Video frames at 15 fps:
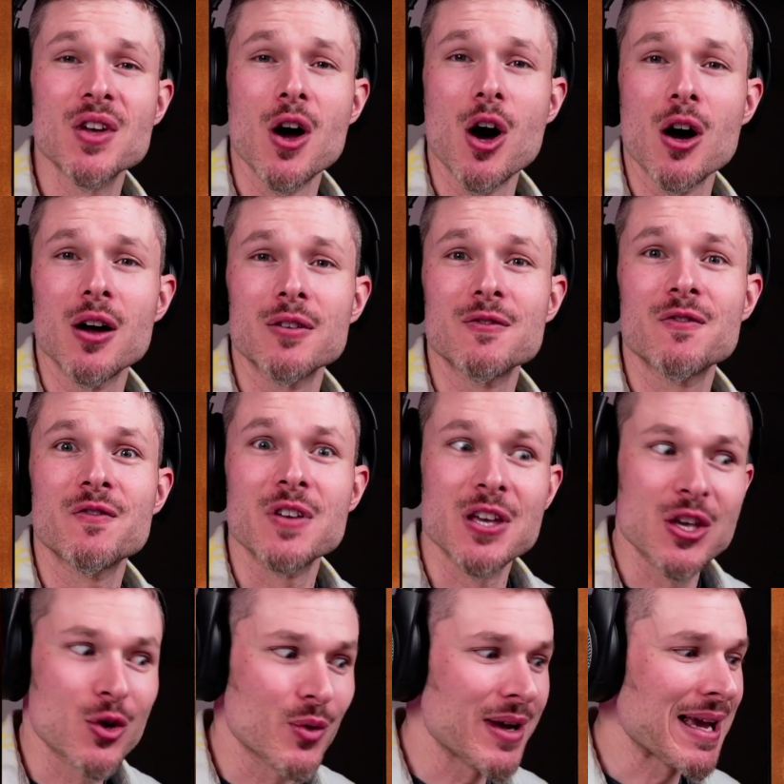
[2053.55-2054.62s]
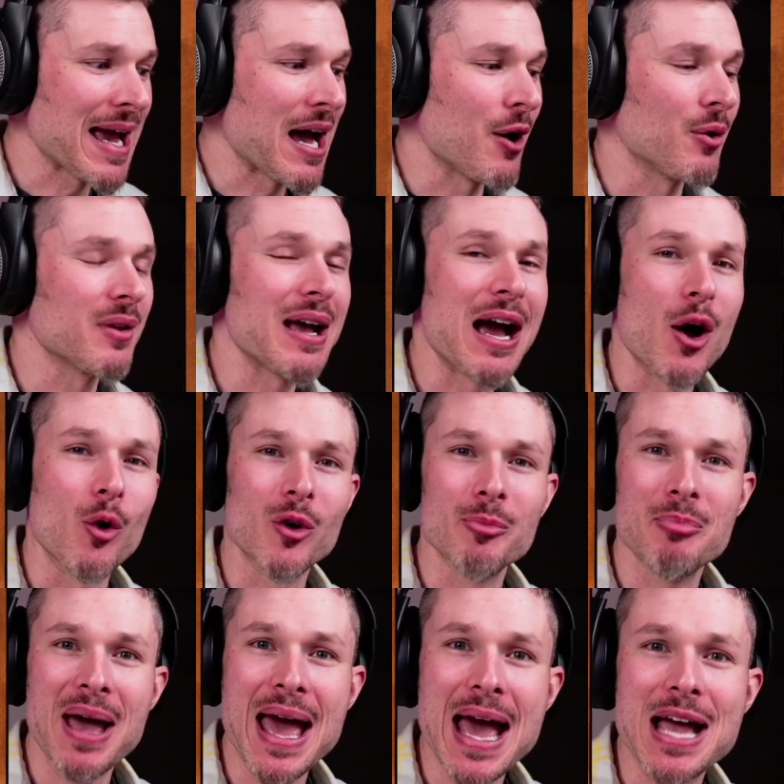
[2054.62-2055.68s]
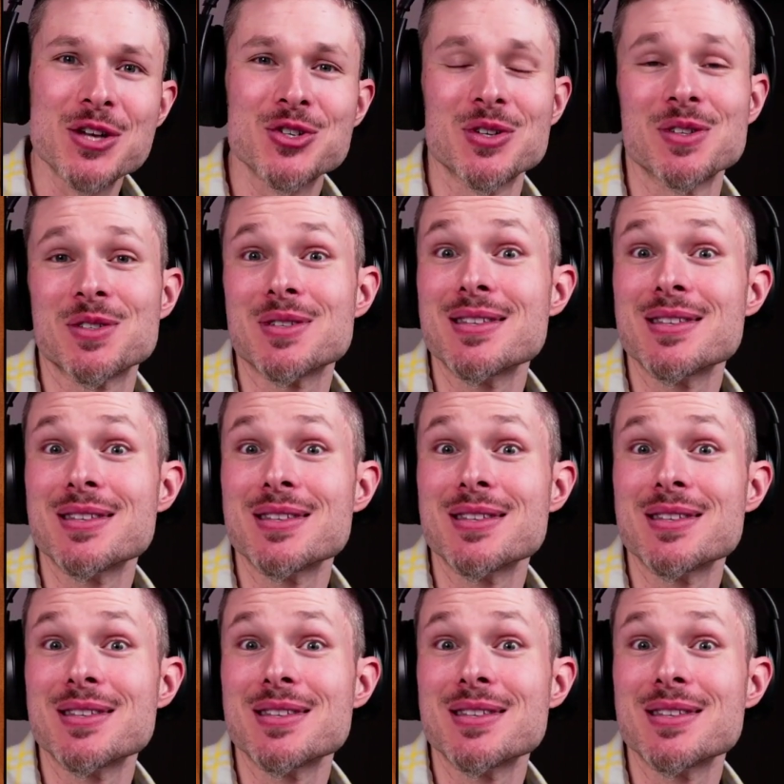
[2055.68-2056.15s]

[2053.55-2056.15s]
on figuring out our passions,